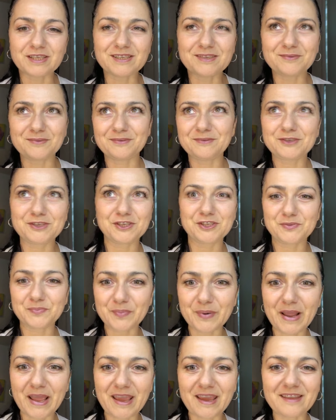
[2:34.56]
rich in
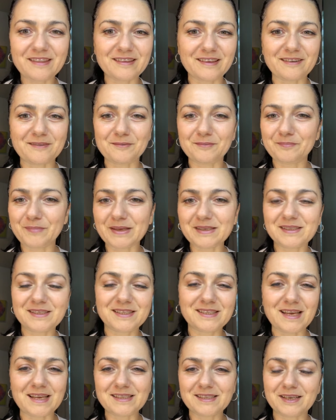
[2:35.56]
toxins, which is
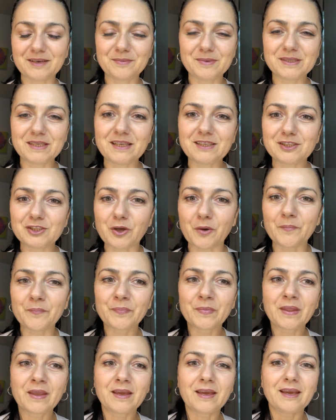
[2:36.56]
sprayed, and pesticides,
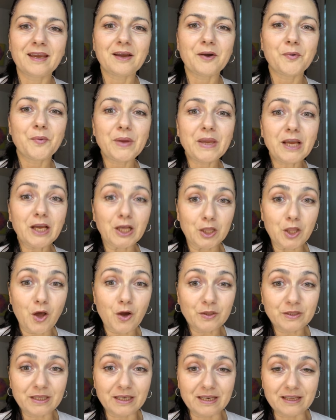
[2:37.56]
herbicides. So
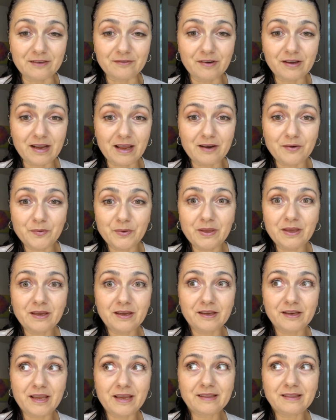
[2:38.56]
we clog the
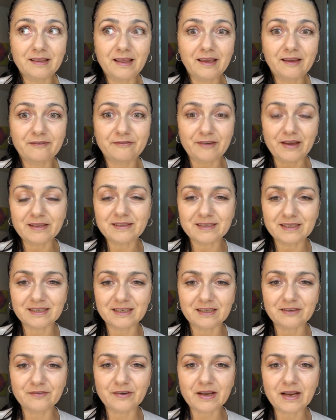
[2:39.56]
liver and we create
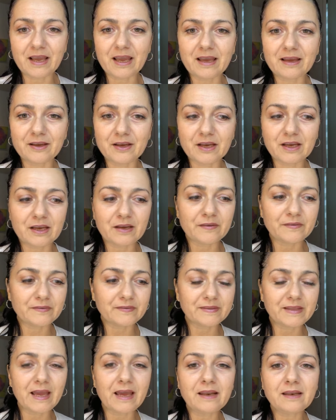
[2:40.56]
like fatty liver.
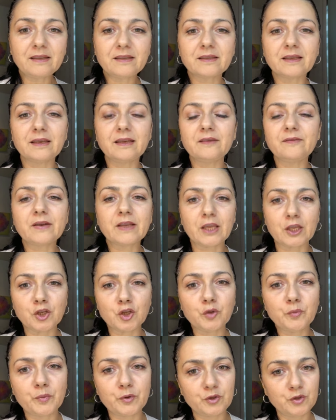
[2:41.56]

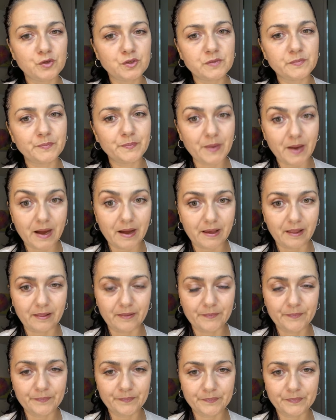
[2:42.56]
Then the liver cannot
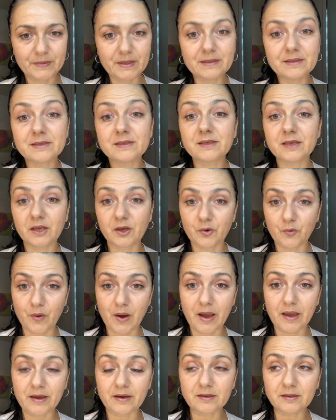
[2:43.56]
produce bile
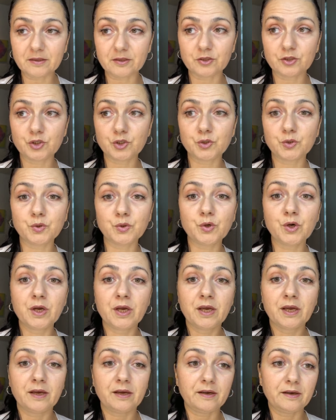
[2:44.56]
that is required
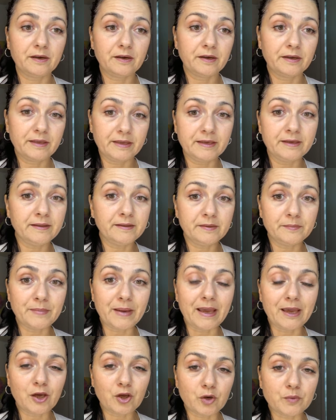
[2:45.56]
to
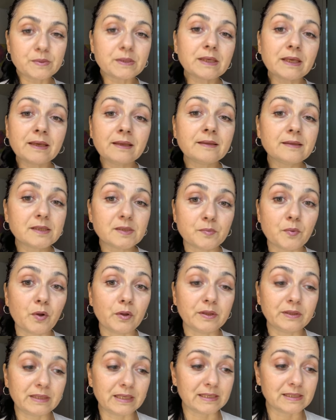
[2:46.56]
kill the
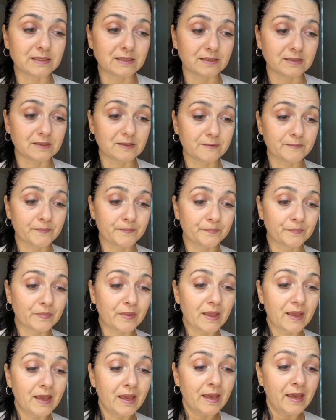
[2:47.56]
microbes in the small
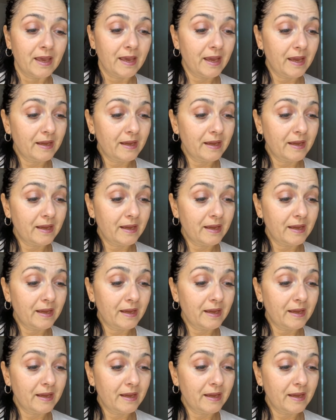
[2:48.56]
intestines.